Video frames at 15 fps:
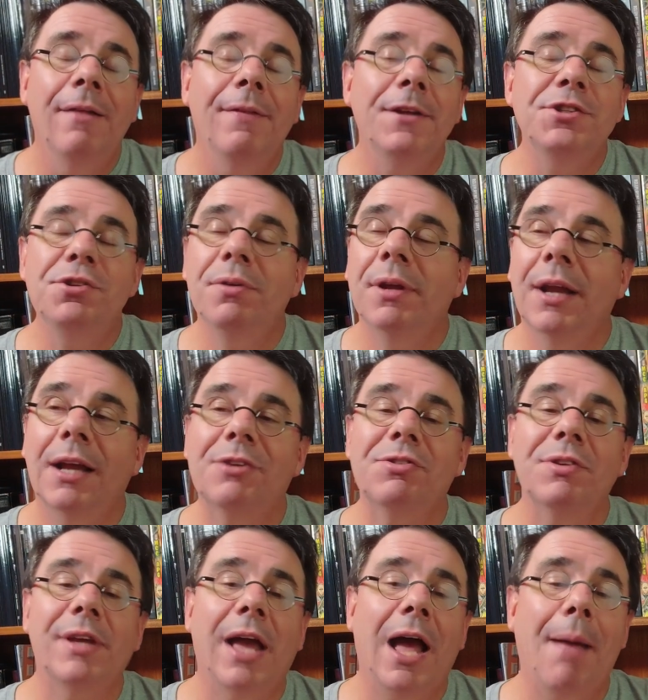that you can
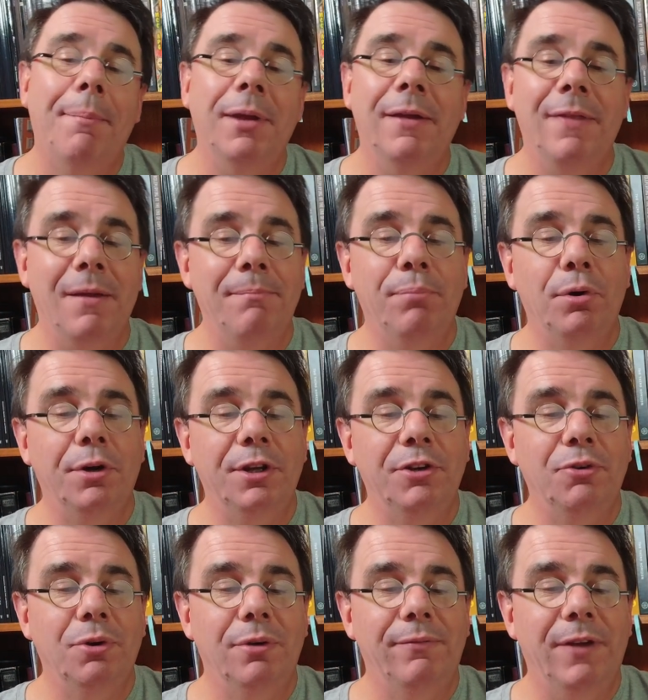actually copy and then put
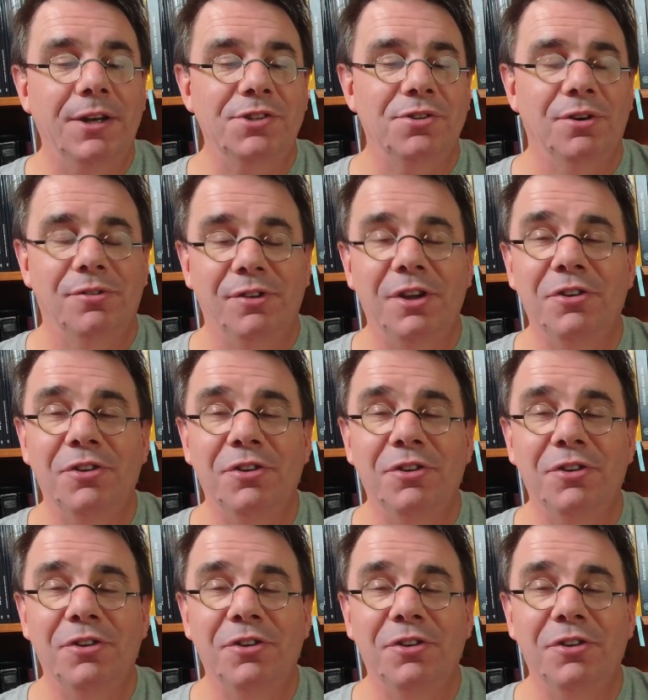into adventures.